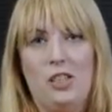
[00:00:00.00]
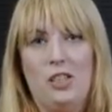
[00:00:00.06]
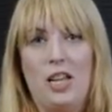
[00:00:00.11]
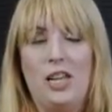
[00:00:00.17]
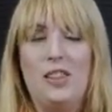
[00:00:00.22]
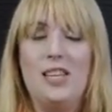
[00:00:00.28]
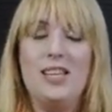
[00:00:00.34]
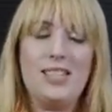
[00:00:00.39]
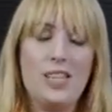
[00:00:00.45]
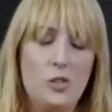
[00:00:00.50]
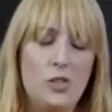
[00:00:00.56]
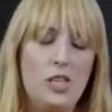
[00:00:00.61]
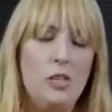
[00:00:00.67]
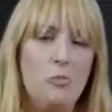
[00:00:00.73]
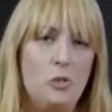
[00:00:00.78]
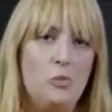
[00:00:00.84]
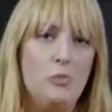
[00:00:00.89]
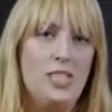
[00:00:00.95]
and that's how the
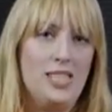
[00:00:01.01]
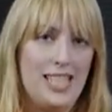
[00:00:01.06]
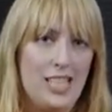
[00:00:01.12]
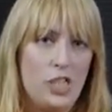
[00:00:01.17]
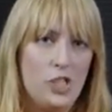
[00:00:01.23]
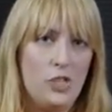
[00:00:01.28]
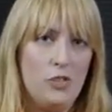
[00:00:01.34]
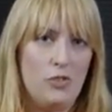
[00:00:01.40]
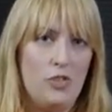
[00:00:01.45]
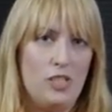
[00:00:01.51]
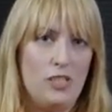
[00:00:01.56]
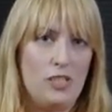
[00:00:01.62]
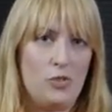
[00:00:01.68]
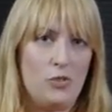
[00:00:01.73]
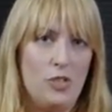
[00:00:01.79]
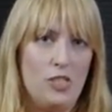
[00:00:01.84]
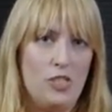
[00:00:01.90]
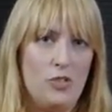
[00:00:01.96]
implementation phase is
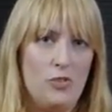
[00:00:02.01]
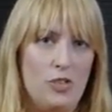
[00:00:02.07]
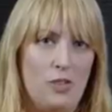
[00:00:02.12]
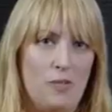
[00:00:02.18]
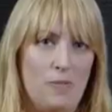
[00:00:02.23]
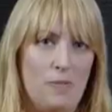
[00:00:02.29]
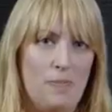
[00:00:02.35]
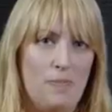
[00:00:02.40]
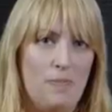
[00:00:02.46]
going to run.